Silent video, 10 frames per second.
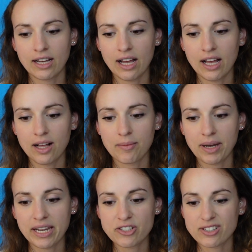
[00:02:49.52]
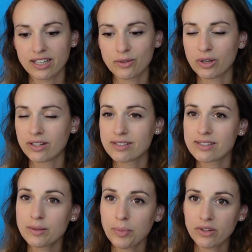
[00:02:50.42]
I just kind of wanted to
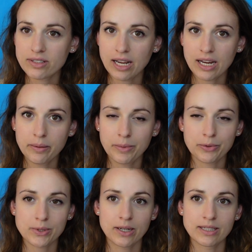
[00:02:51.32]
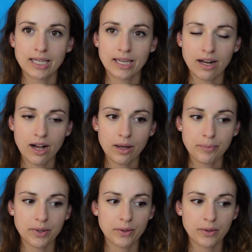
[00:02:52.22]
sleep all the time. It was hard to get up.